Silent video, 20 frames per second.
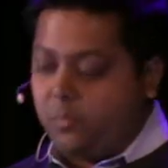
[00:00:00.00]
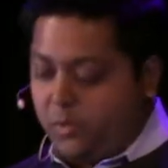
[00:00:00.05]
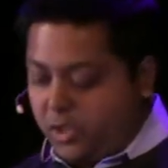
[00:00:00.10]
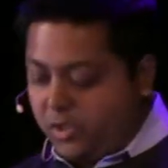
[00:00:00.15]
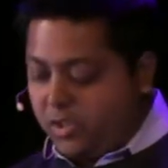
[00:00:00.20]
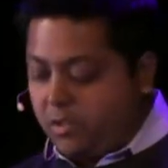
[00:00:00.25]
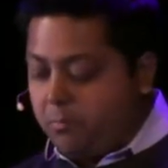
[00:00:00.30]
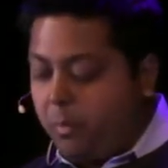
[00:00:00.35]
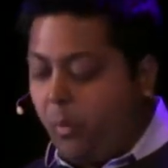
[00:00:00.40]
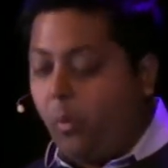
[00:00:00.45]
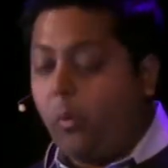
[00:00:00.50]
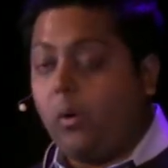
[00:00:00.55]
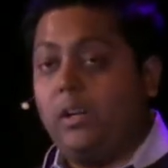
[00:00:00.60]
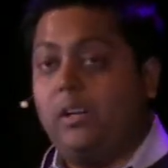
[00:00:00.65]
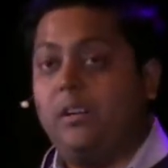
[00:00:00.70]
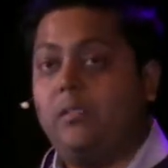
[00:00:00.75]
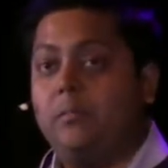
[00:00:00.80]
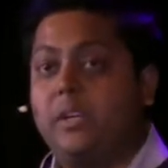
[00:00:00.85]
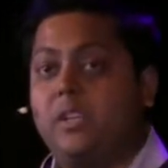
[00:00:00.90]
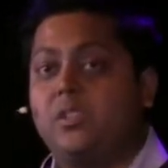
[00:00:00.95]
which is
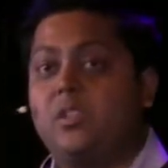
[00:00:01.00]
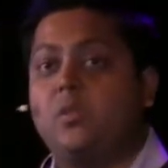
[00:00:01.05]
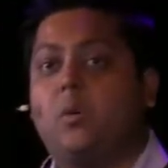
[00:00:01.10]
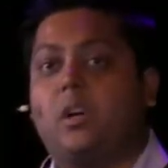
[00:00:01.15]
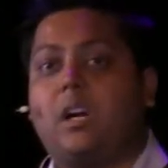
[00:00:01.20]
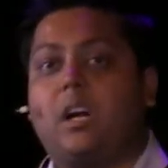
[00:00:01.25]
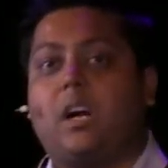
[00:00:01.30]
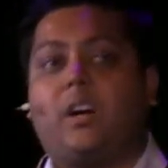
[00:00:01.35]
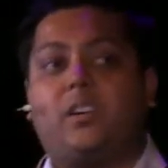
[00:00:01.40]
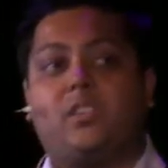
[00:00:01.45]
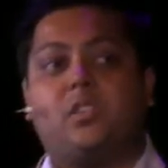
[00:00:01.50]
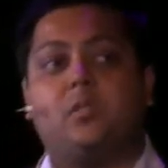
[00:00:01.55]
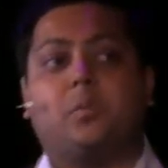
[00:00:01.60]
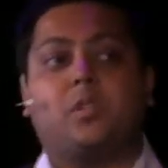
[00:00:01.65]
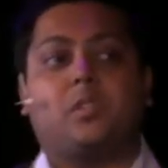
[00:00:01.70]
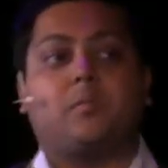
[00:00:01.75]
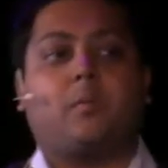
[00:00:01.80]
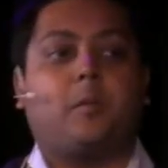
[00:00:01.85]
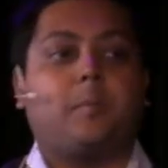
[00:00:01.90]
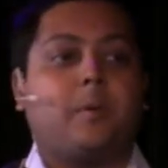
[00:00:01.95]
important because you want to hire
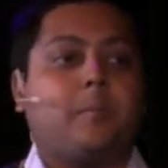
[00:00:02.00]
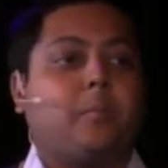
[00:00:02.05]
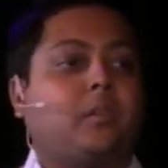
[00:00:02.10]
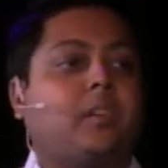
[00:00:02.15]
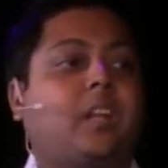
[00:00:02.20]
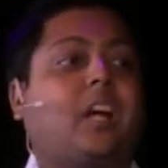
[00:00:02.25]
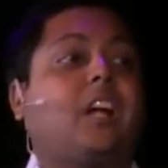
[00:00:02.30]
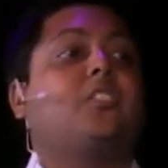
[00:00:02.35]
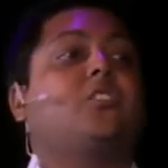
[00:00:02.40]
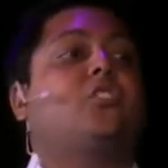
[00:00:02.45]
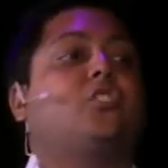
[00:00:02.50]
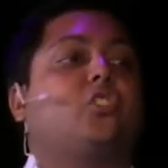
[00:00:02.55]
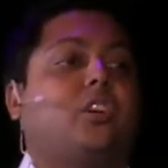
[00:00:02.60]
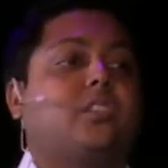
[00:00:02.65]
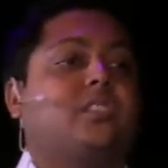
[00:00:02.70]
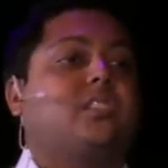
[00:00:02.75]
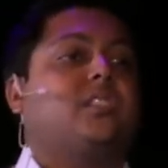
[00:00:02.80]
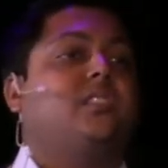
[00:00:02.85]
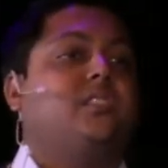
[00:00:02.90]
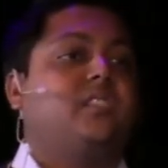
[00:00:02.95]
super smart people, not
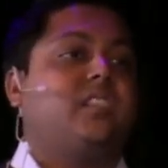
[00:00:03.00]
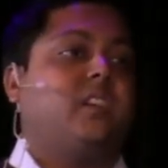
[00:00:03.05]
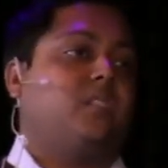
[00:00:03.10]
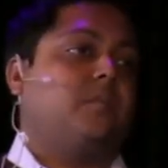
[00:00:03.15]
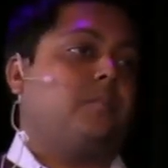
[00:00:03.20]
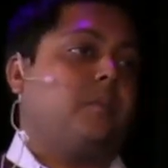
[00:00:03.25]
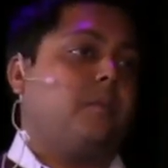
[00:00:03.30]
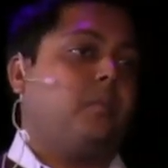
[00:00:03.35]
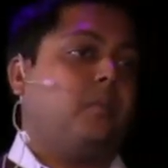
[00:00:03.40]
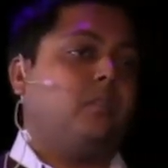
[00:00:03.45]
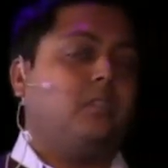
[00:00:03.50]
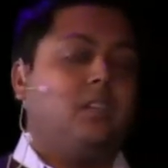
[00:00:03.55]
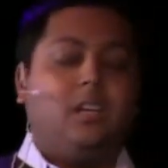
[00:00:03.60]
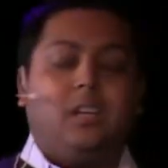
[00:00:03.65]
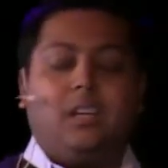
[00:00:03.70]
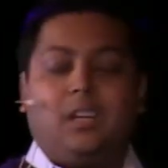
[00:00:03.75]
just salespeople.